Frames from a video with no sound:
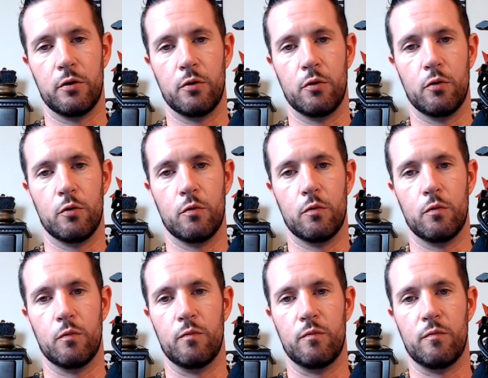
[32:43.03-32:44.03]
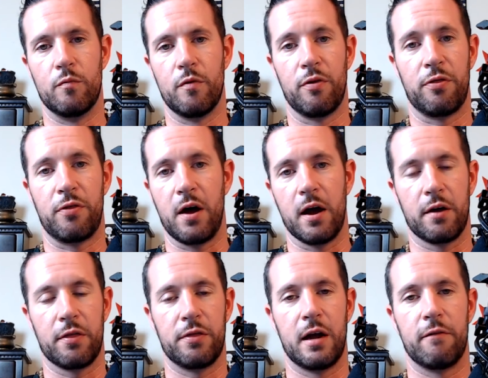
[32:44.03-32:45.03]
you
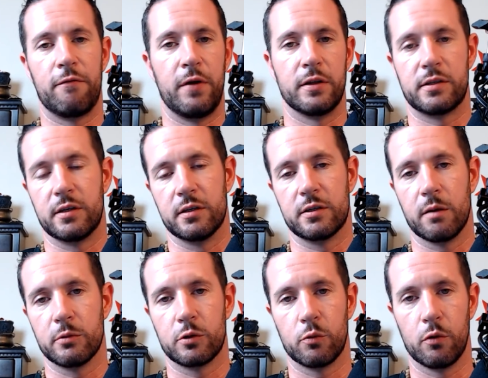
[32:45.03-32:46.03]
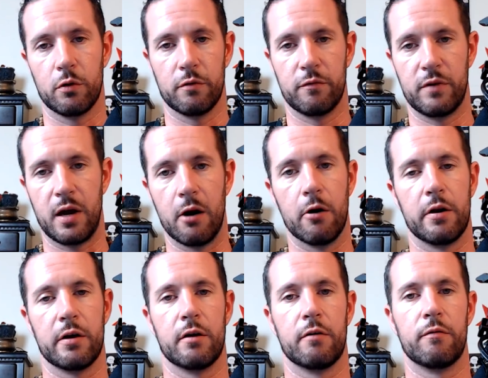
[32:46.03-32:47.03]
think that it fits in some sort of
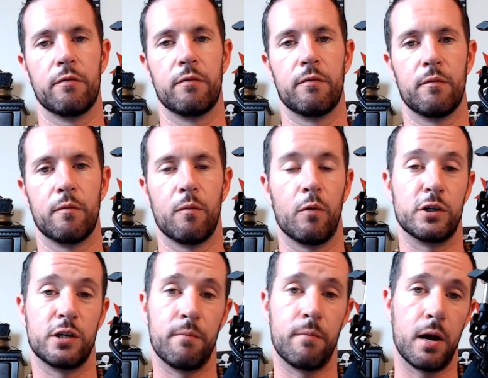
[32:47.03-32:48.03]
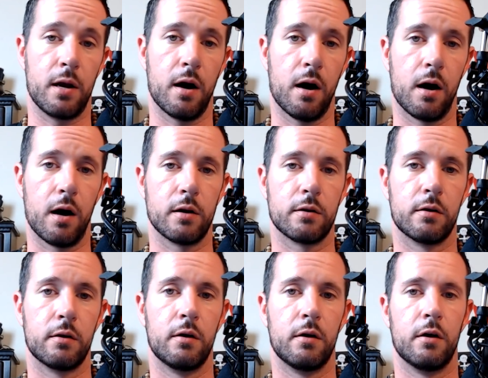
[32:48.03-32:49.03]
narrative, which it may
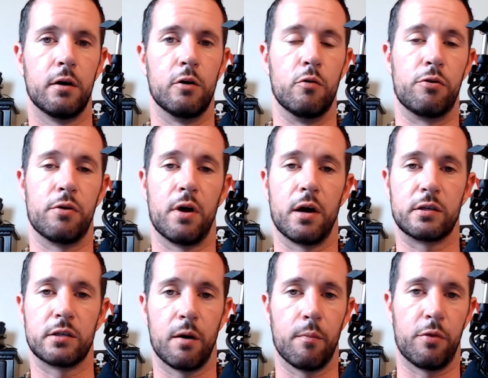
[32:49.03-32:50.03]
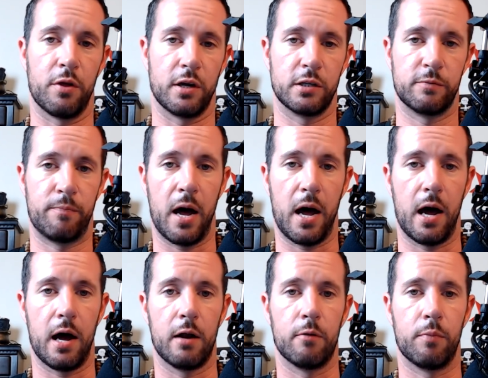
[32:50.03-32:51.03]
not. You think something's
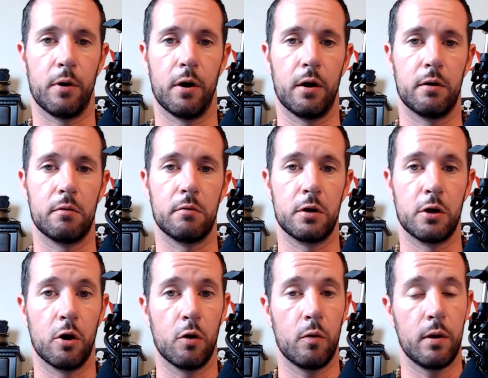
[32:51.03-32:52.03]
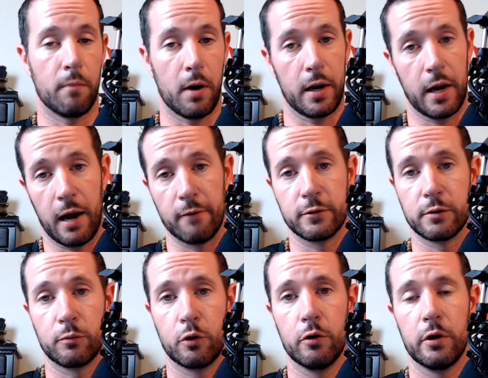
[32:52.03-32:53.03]
bad, but, it might have
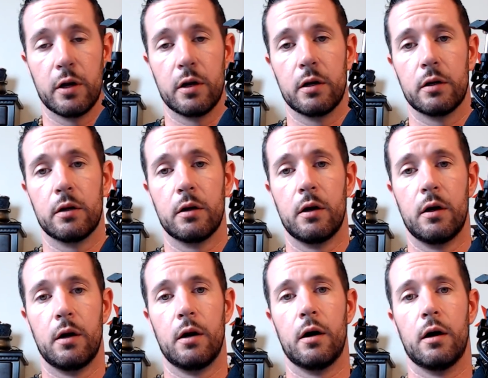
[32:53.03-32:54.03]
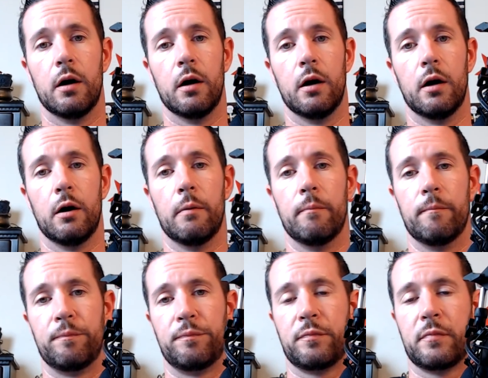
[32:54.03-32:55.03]
some good in it.
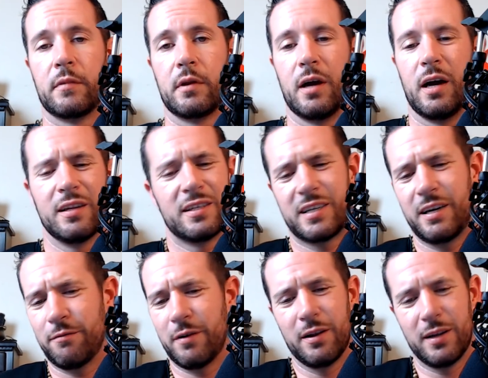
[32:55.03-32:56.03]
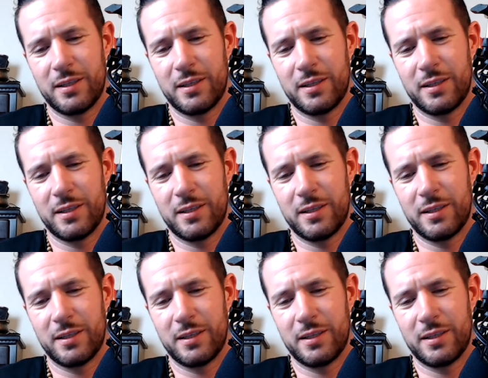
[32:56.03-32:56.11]
And let's